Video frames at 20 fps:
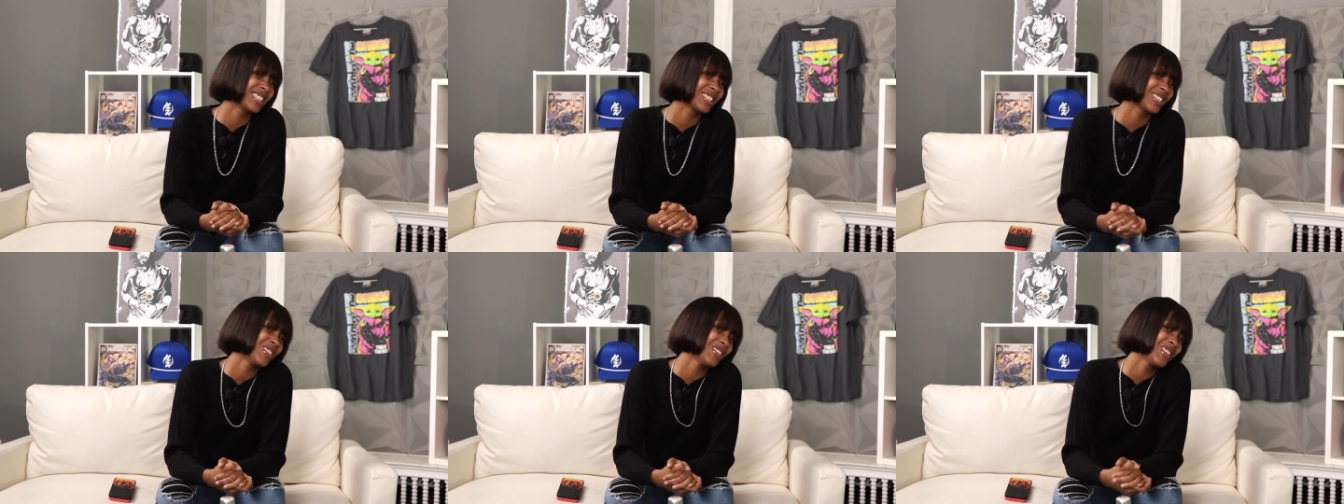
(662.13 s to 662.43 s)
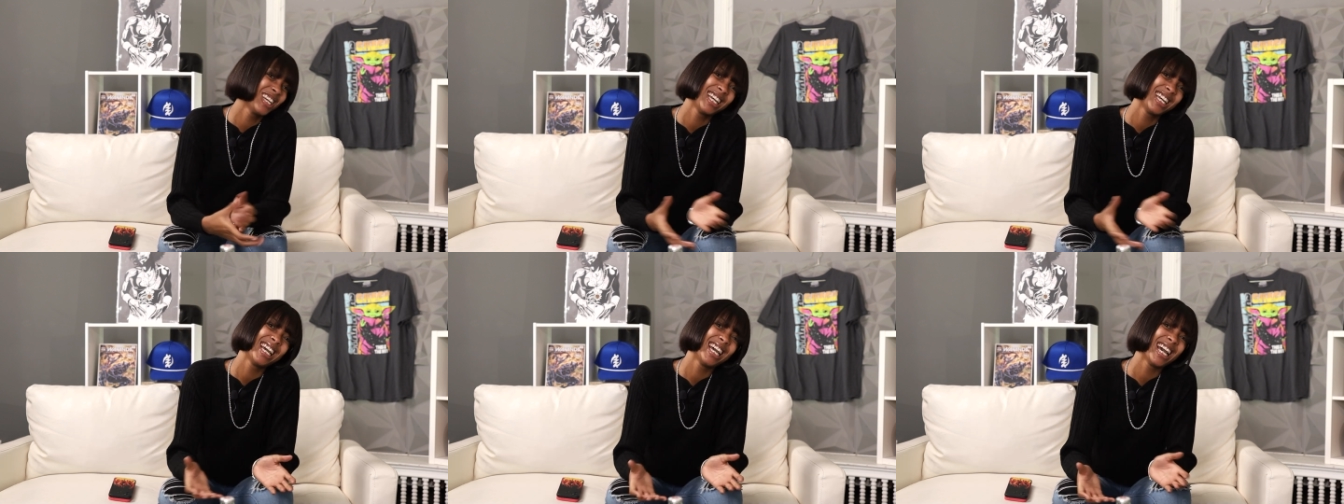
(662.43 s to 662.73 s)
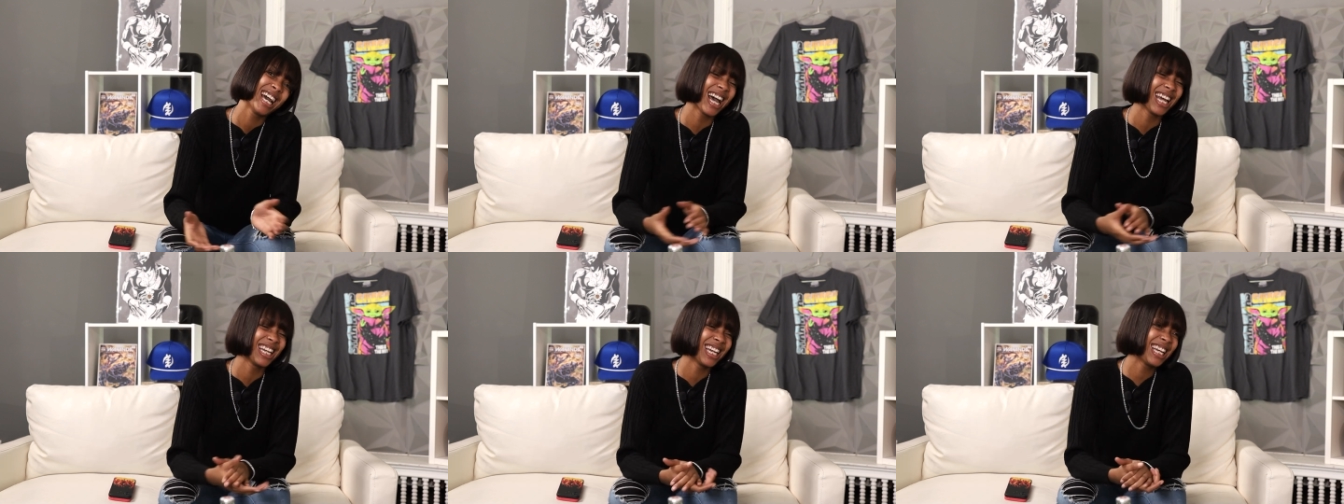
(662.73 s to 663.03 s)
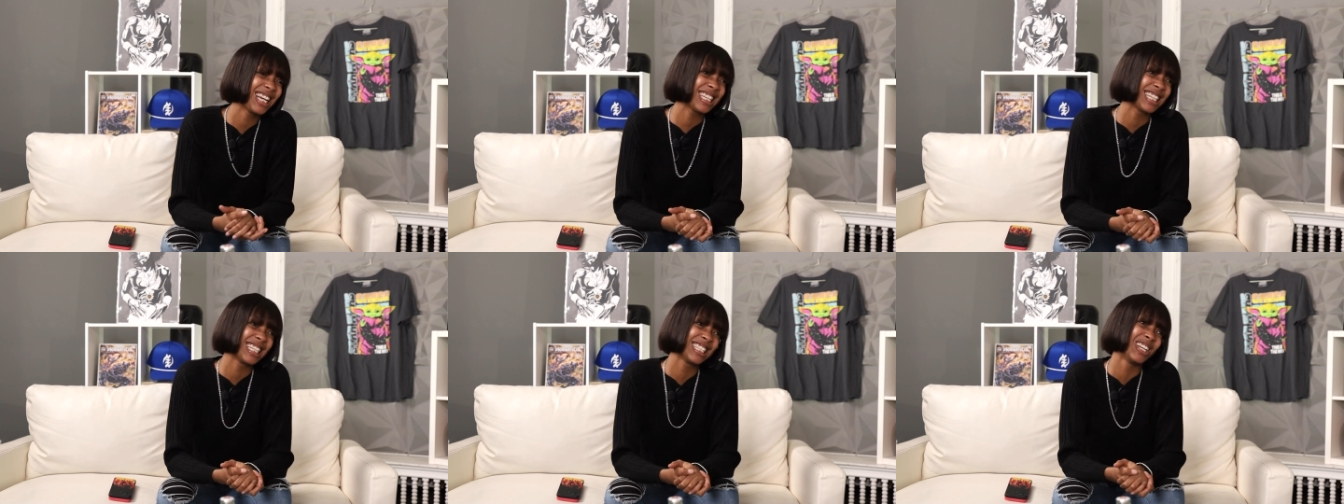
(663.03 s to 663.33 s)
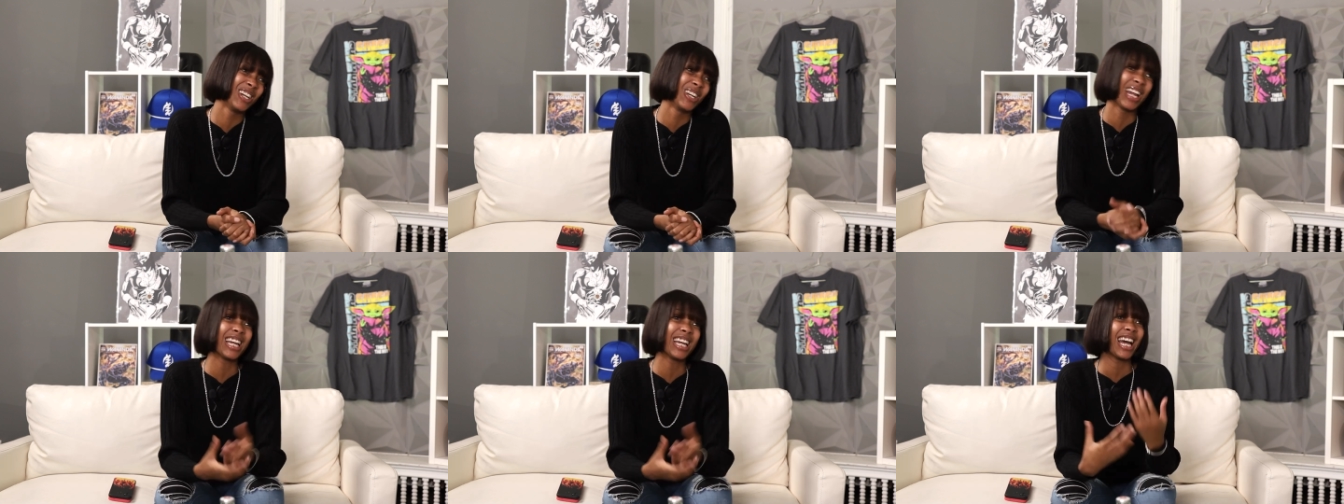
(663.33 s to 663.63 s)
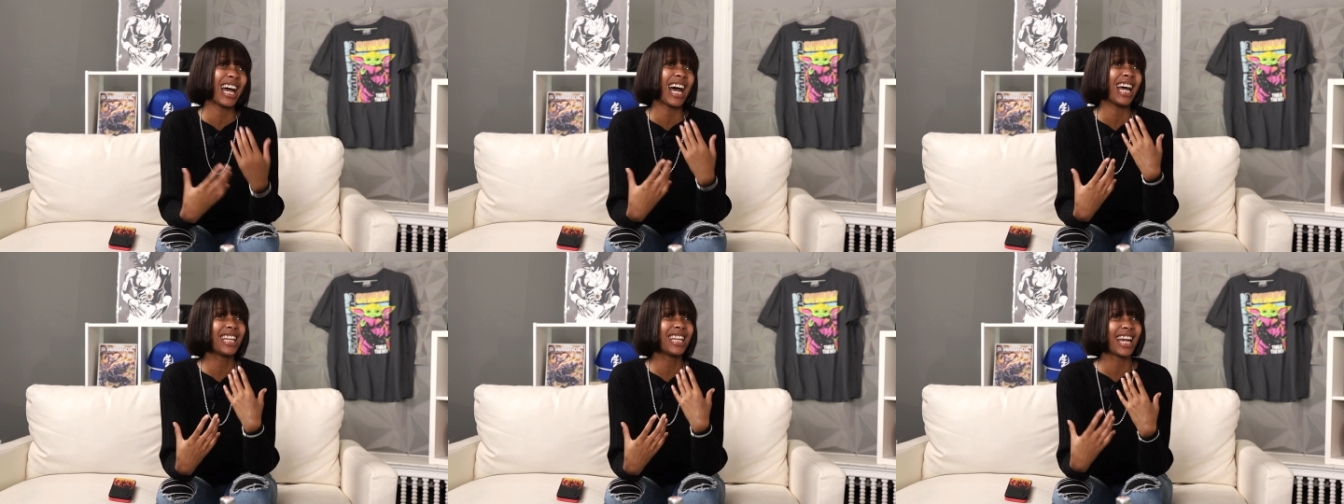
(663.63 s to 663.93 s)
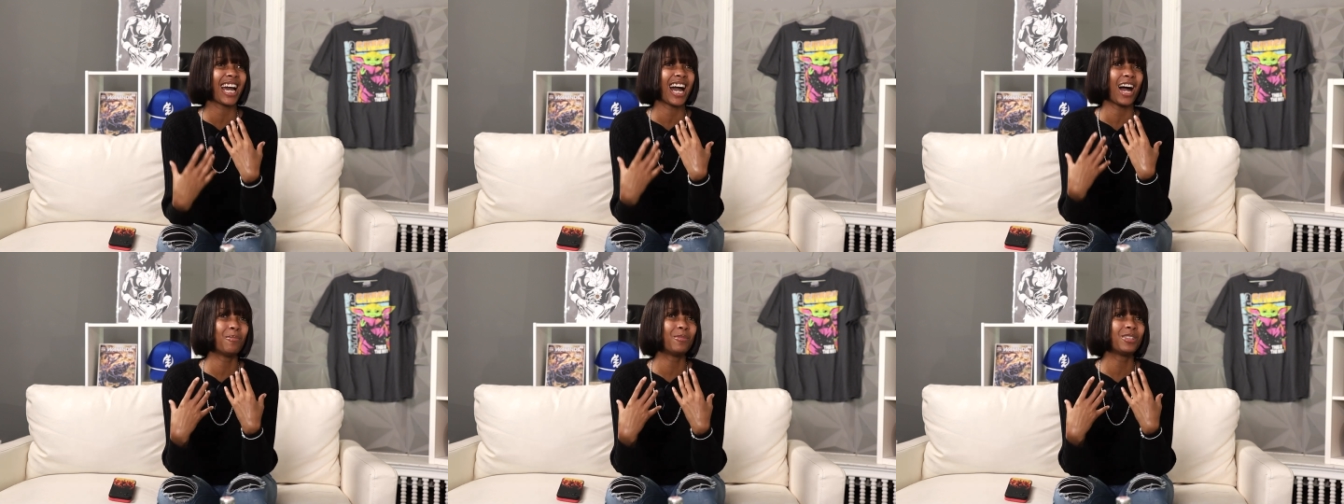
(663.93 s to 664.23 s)
So I like it though.
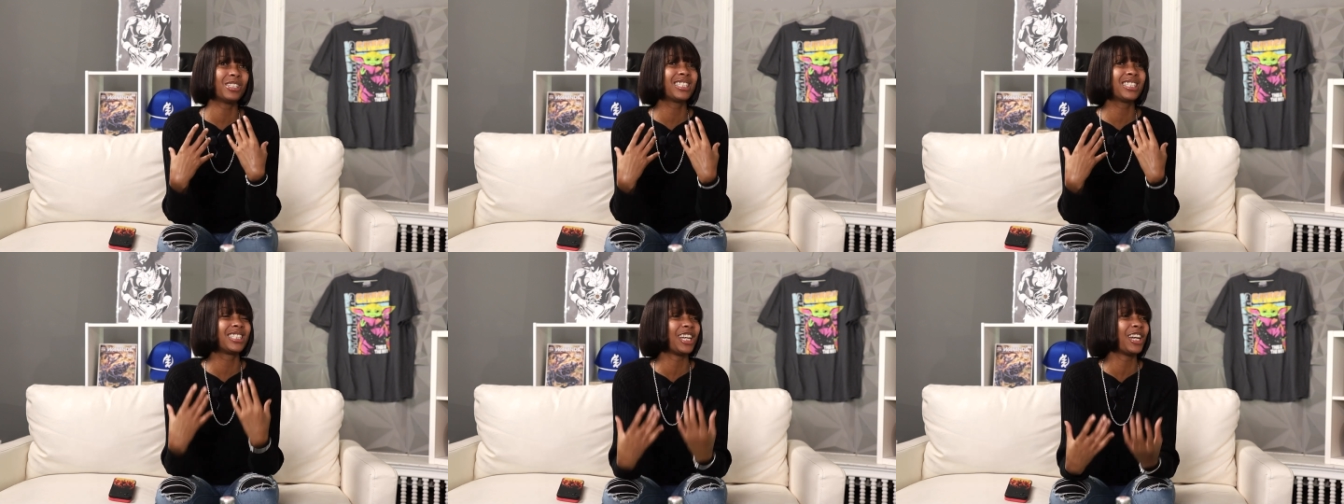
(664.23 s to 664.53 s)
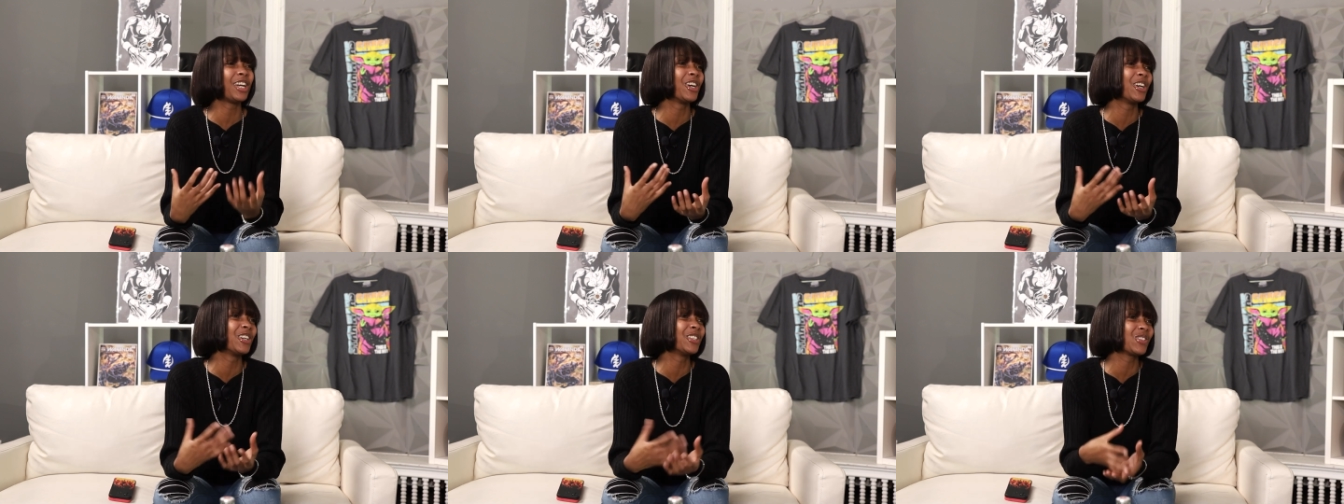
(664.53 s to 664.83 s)
I'm a singer,